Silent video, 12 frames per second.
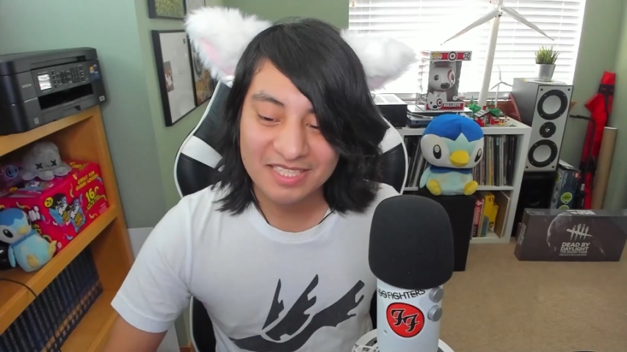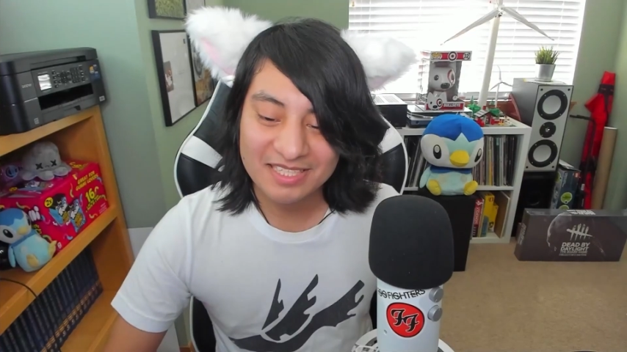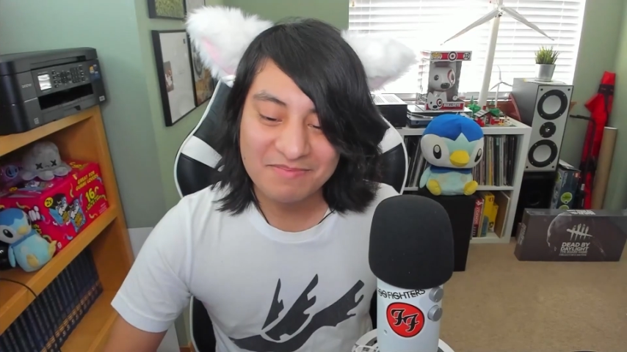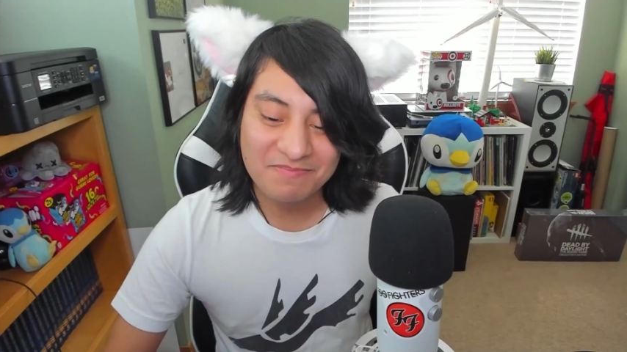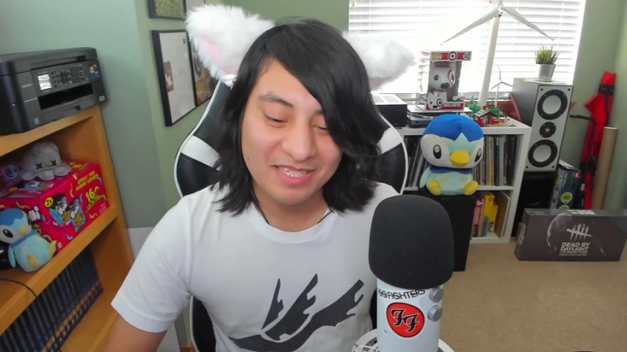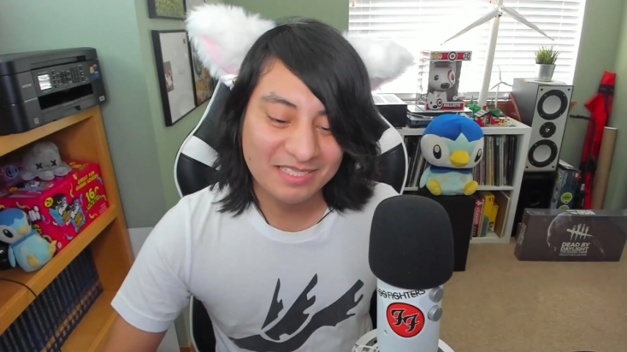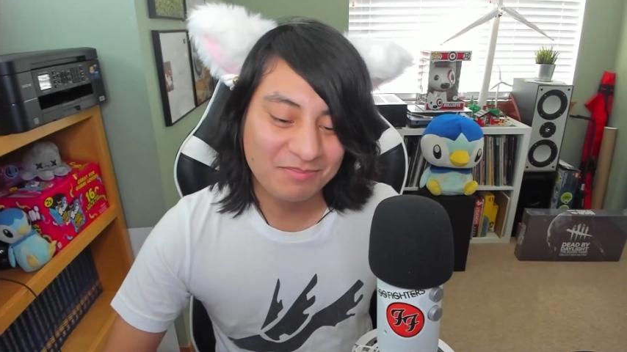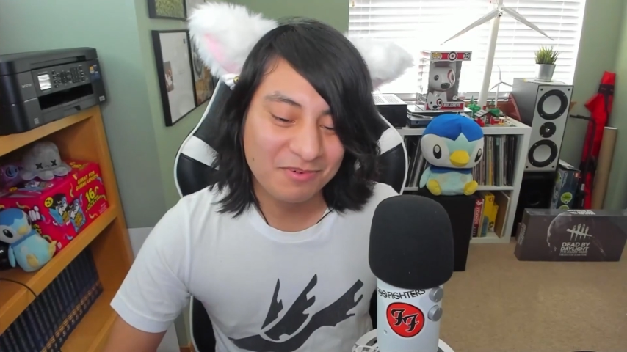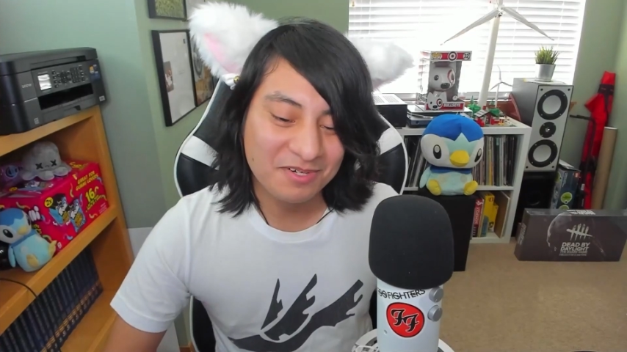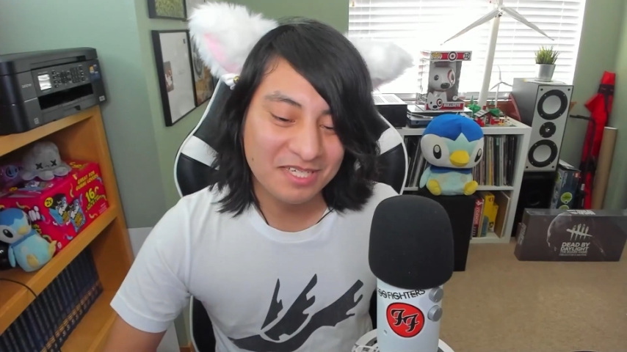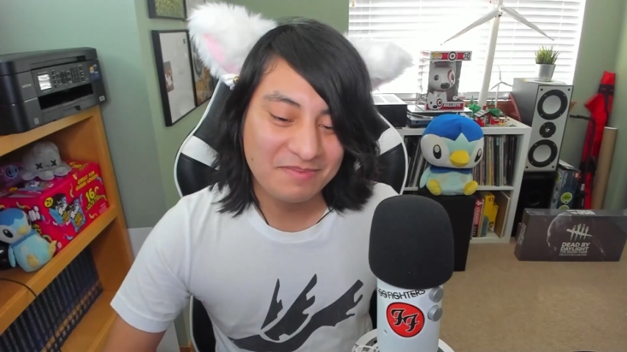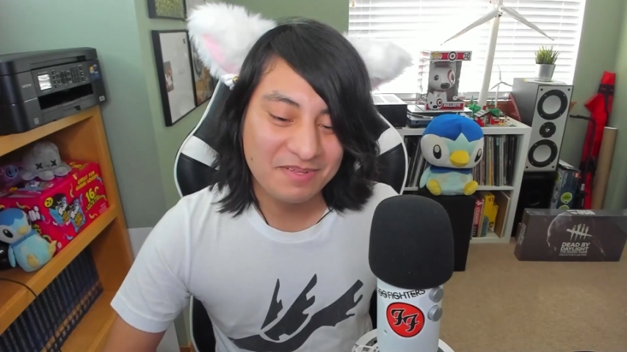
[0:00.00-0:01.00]
that the best what?
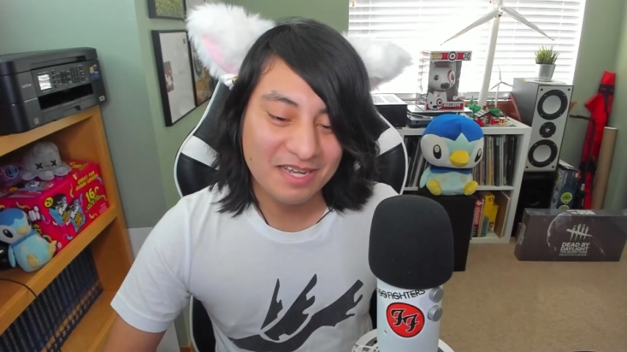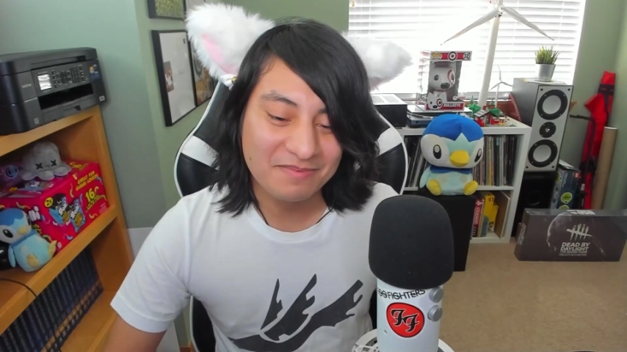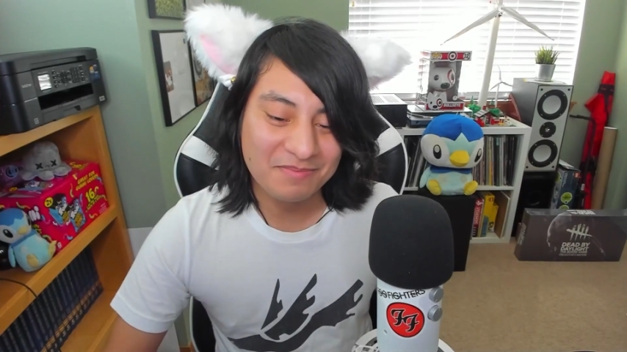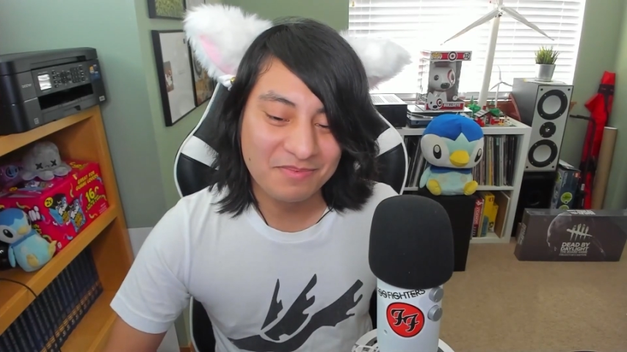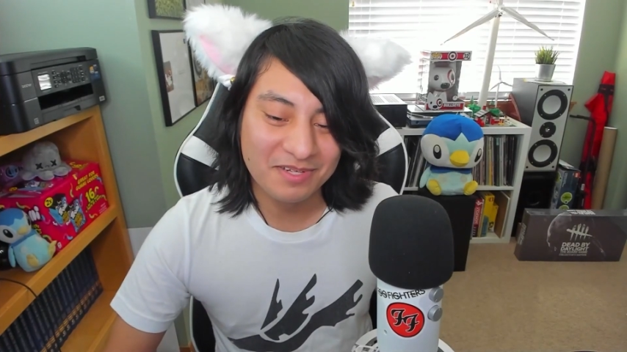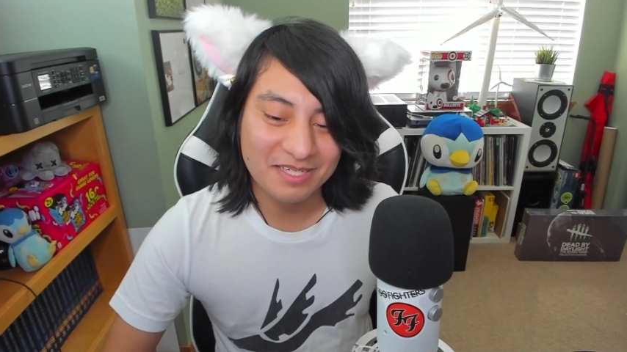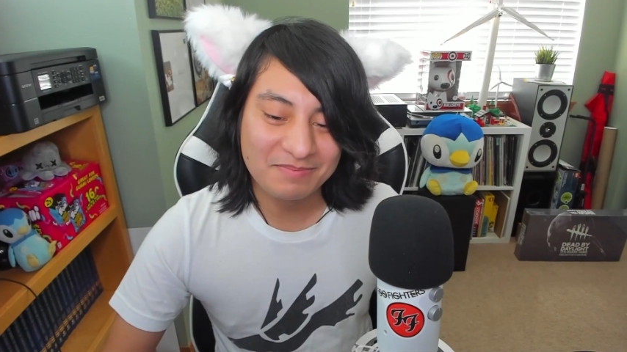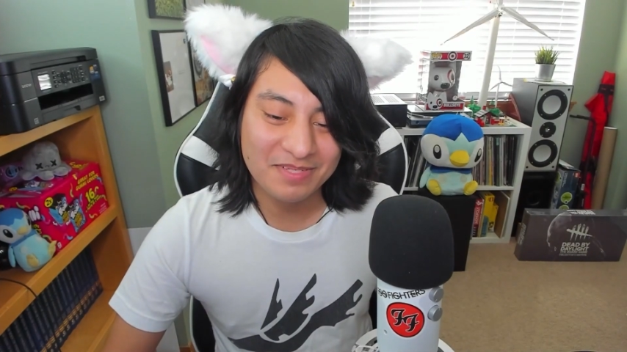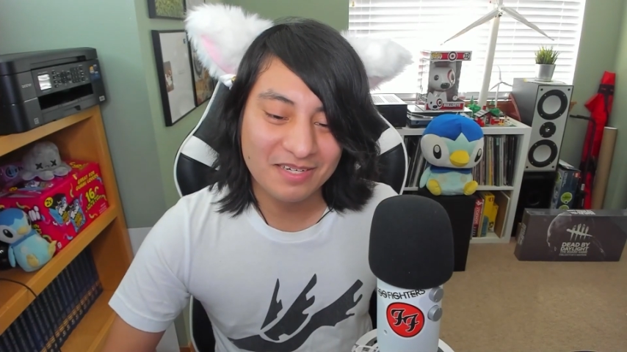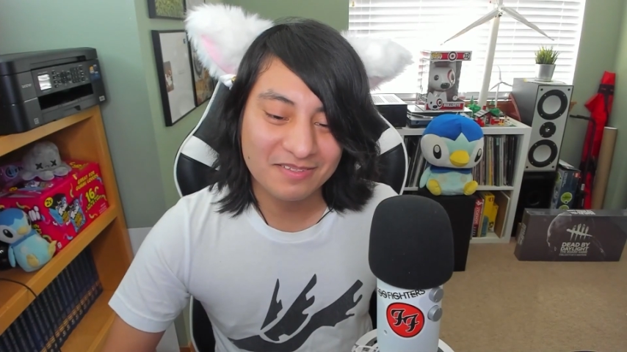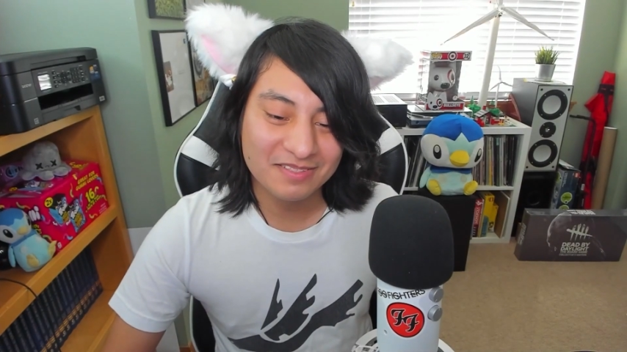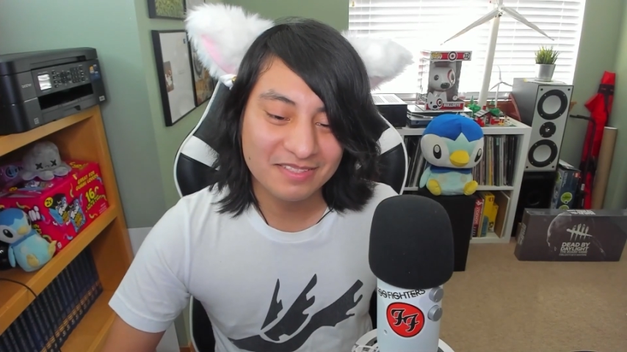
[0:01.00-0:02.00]
board game you ever played,
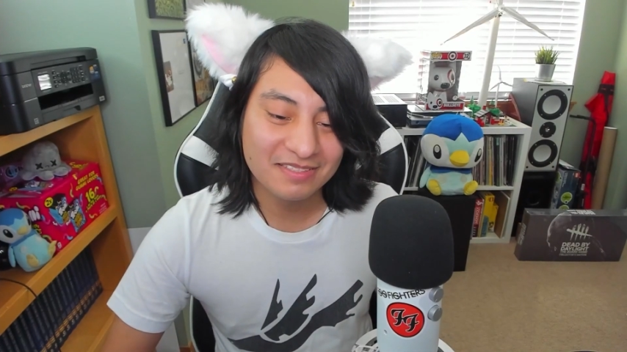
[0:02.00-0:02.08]
Meowers?